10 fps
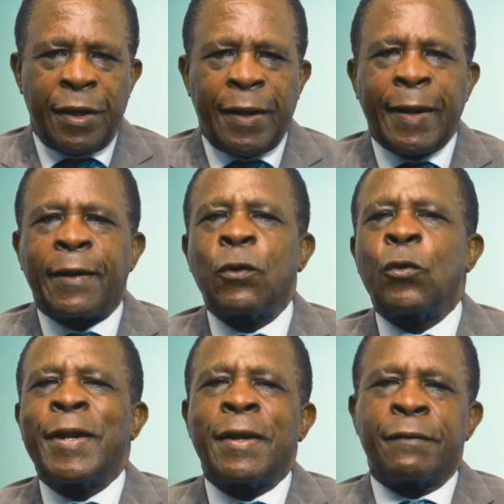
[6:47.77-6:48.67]

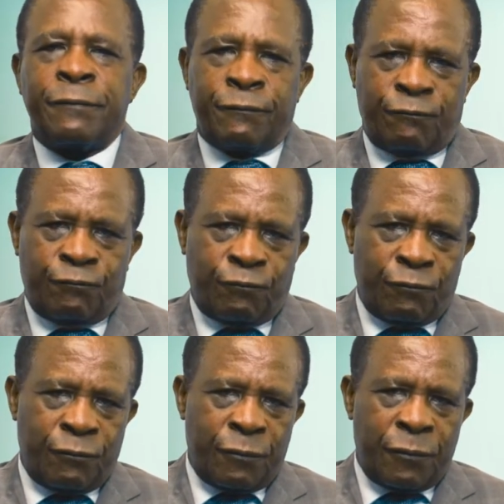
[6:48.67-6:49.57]
including
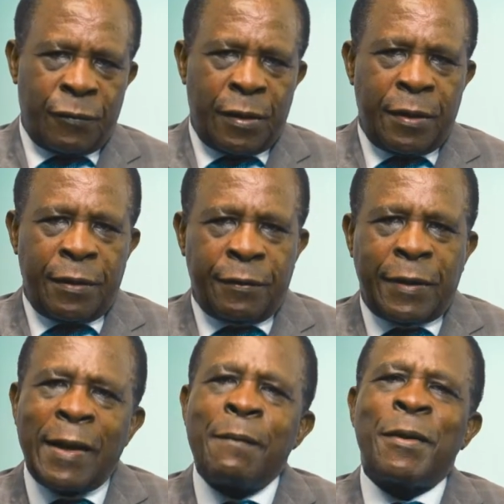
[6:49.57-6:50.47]

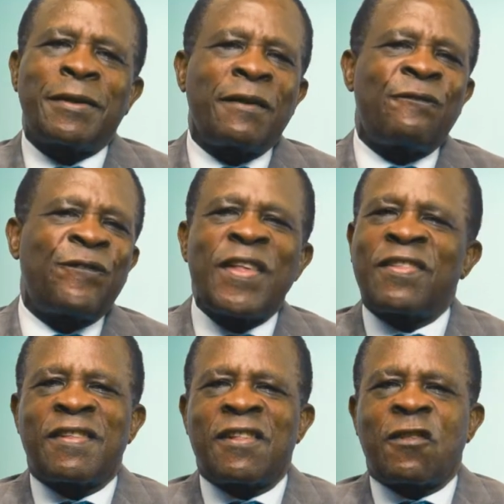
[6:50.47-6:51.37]
the limited
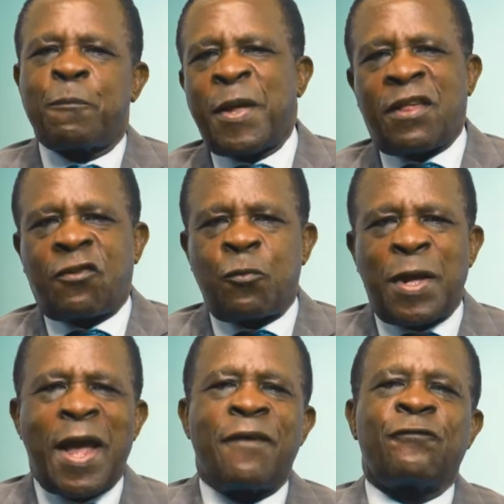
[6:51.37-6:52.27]
fiscal space we
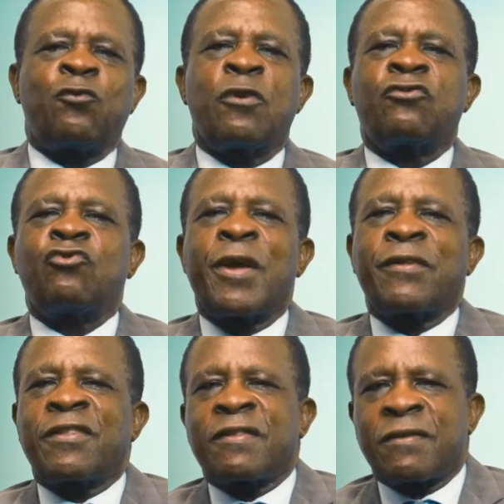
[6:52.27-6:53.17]
have to
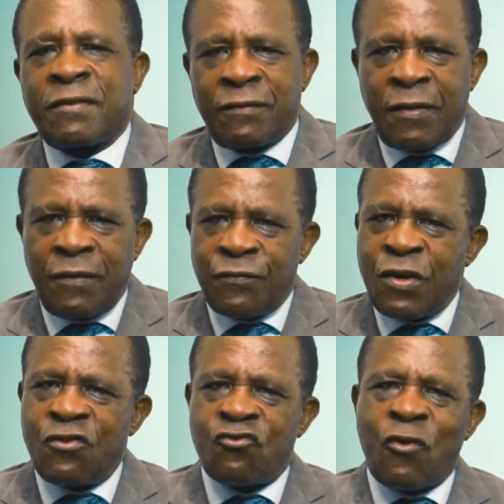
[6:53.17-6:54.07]
address
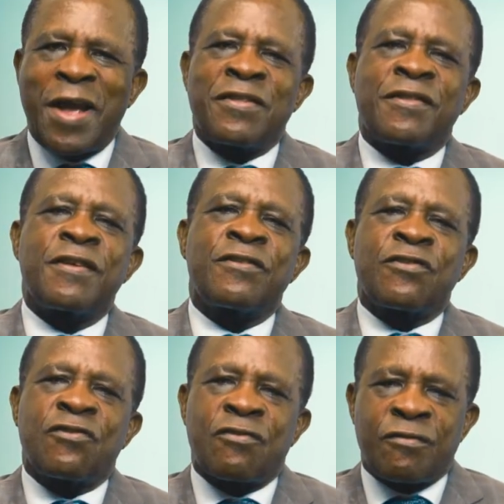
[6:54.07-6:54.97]
these
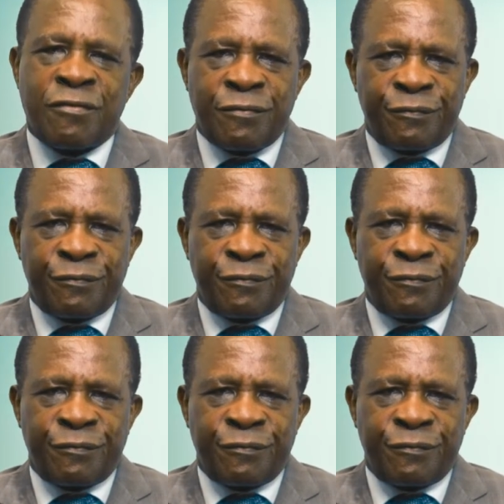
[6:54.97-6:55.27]
crises,